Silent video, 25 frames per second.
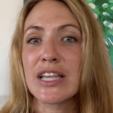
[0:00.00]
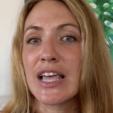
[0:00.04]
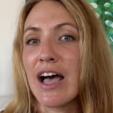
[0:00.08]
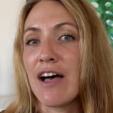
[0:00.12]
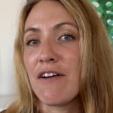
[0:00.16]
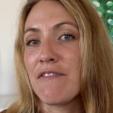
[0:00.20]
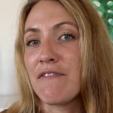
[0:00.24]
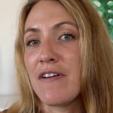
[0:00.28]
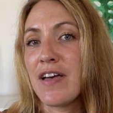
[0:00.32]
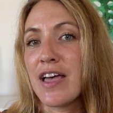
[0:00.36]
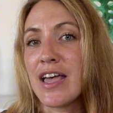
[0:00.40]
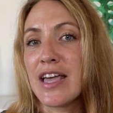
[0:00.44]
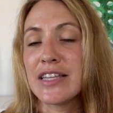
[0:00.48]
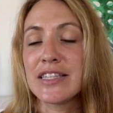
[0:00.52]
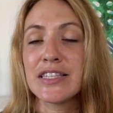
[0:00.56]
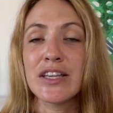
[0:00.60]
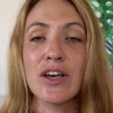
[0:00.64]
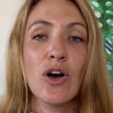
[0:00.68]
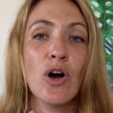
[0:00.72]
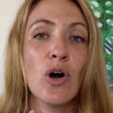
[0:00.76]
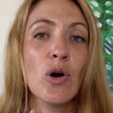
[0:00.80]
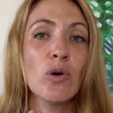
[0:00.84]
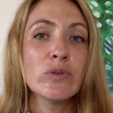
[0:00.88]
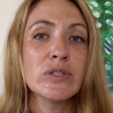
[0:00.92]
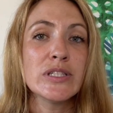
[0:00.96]
cafes,
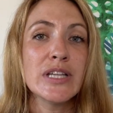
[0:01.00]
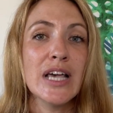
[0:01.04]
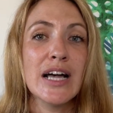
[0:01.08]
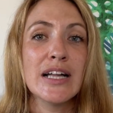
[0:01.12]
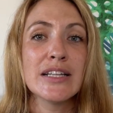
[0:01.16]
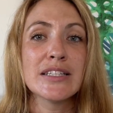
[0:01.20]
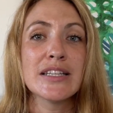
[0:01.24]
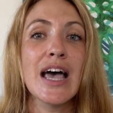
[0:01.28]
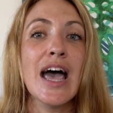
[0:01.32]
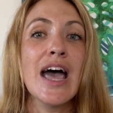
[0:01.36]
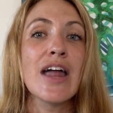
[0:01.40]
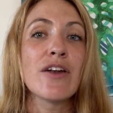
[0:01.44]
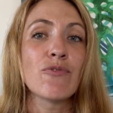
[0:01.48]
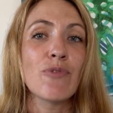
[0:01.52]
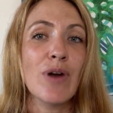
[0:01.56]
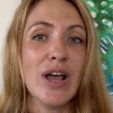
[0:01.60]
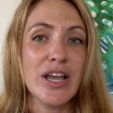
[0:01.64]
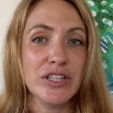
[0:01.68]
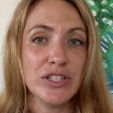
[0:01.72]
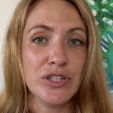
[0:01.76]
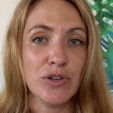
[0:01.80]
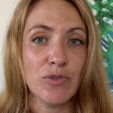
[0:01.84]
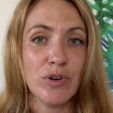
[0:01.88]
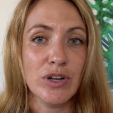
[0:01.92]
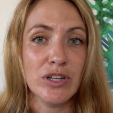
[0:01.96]
hotels, and
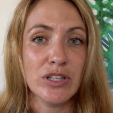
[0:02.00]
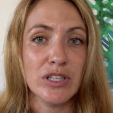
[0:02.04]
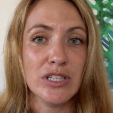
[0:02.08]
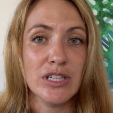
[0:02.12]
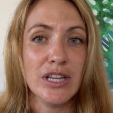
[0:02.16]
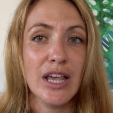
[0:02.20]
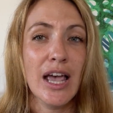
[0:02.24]
restaurants.